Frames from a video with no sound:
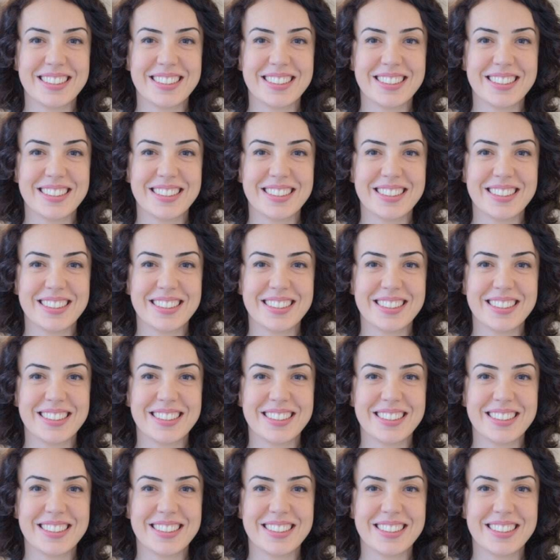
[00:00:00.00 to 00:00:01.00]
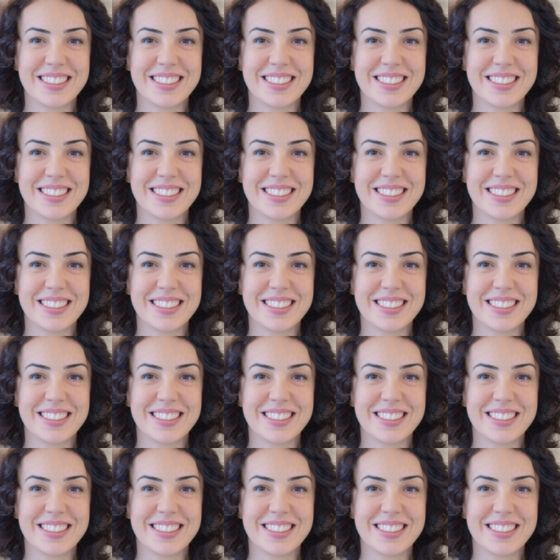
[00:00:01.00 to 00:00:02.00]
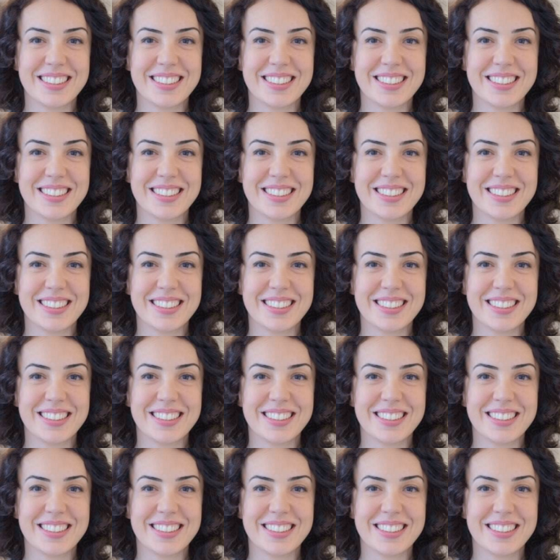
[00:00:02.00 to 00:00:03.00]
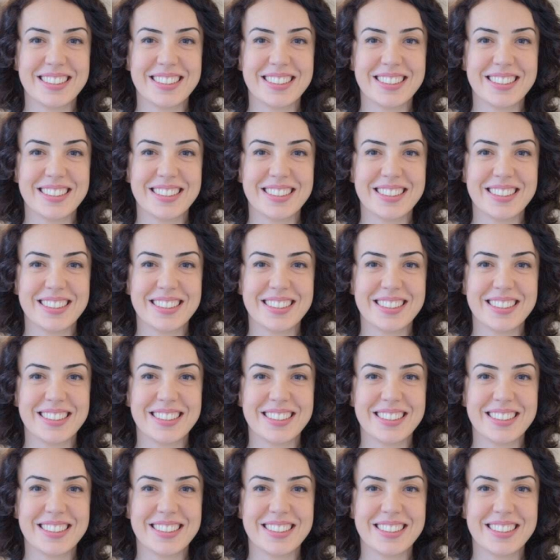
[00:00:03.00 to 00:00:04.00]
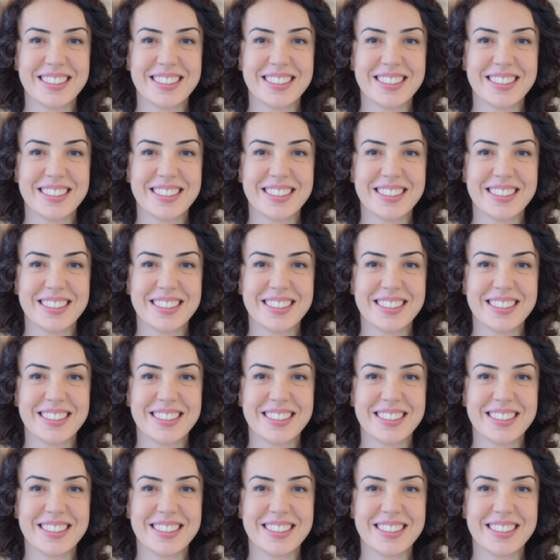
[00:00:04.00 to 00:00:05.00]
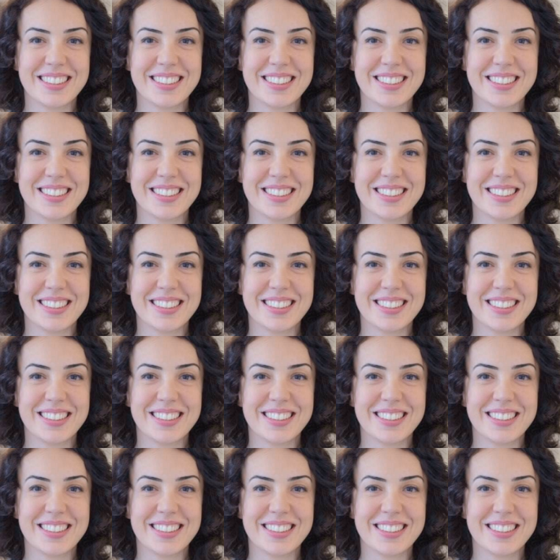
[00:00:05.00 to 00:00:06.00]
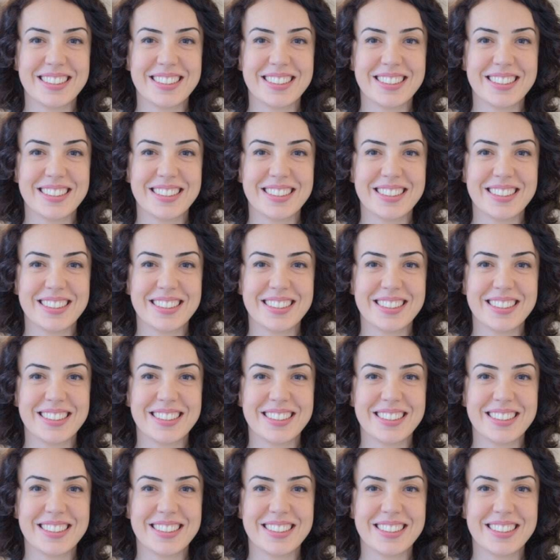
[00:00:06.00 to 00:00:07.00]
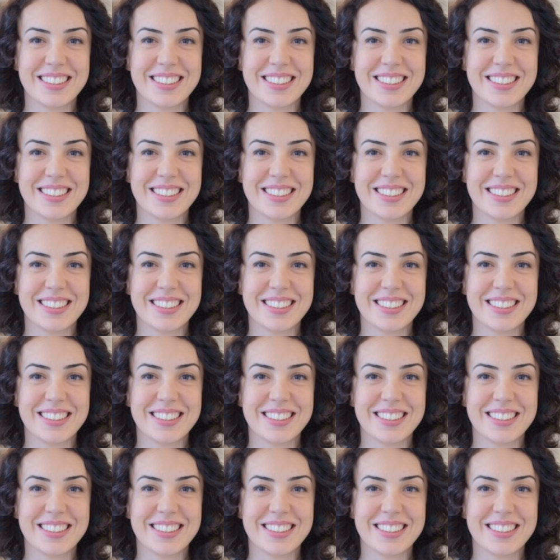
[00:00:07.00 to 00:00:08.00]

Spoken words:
(no lip movement)